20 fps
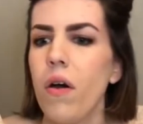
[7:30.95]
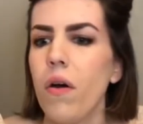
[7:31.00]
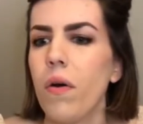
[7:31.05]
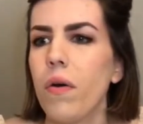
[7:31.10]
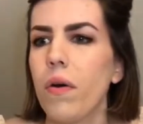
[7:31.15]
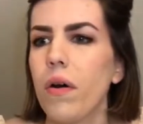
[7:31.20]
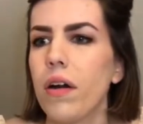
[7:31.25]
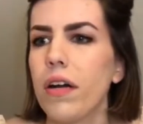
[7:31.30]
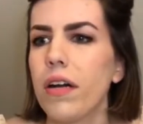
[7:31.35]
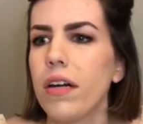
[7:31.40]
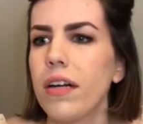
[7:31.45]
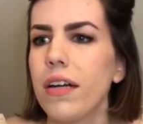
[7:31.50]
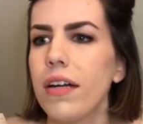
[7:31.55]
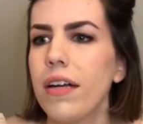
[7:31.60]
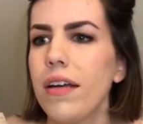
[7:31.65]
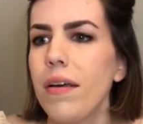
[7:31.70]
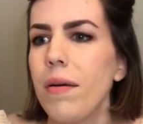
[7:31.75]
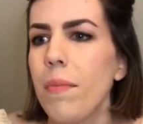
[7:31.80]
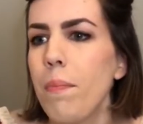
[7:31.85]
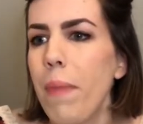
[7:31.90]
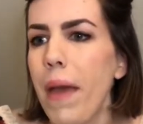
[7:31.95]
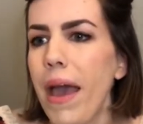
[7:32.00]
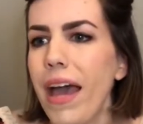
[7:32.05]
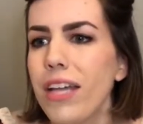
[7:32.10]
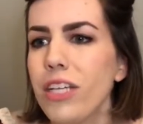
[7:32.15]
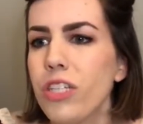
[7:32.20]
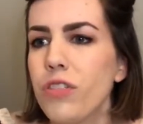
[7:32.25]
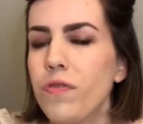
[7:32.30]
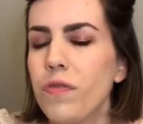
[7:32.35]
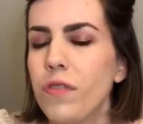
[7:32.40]
Or
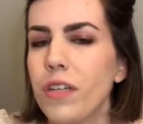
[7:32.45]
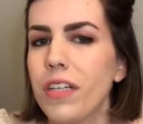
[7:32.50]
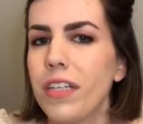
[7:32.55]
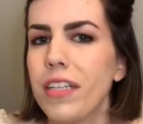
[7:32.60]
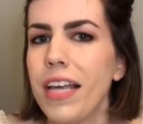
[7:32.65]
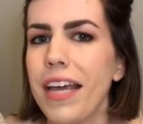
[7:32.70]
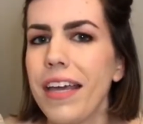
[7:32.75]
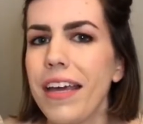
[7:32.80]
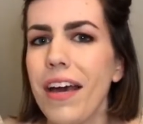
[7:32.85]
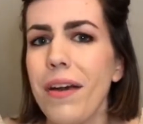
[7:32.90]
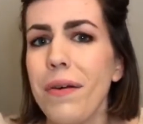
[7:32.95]
Bashful, like,